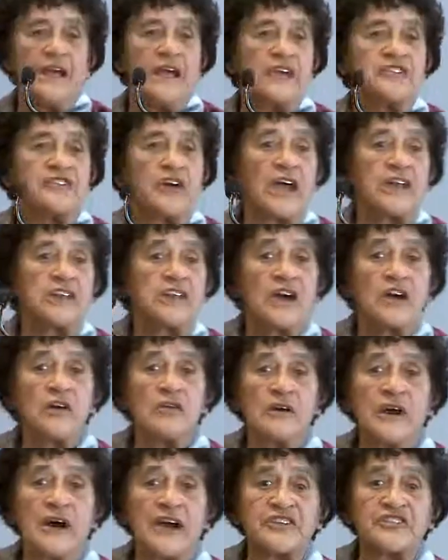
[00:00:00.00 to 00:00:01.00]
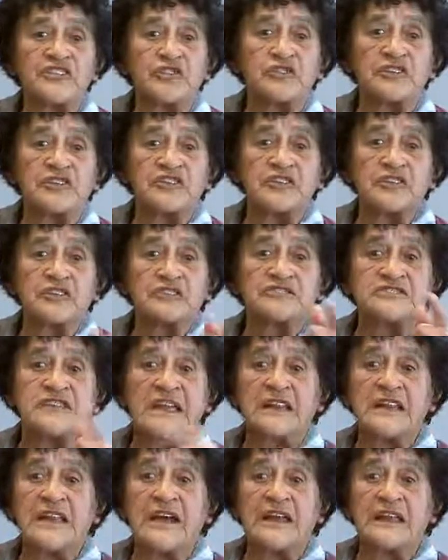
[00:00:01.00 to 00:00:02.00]
As I know, I saw the skills
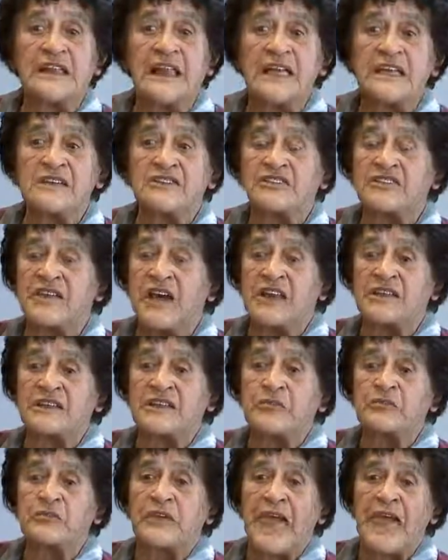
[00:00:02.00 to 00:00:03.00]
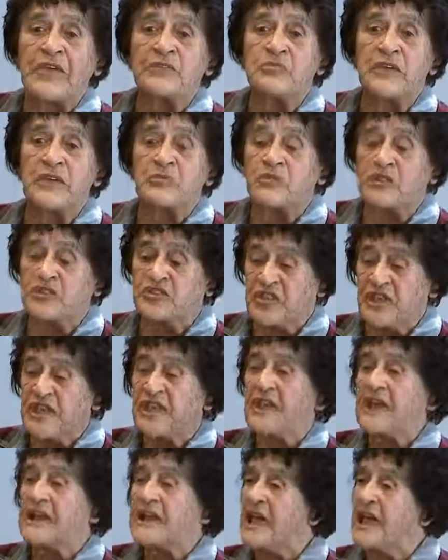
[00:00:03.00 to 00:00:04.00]
that lay inside gang members
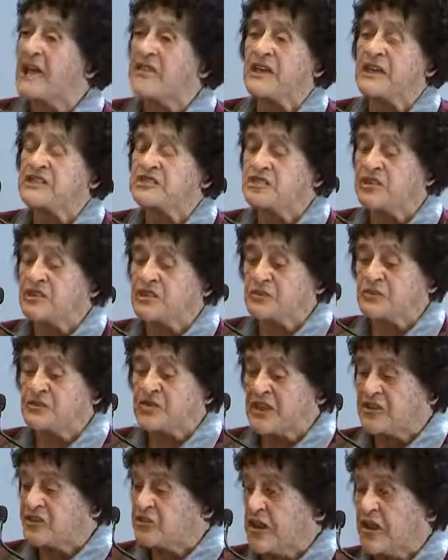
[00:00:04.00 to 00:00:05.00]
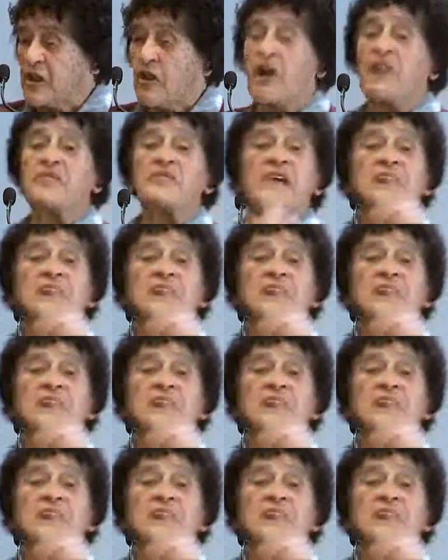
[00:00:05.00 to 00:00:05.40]
and how they turned themselves around. On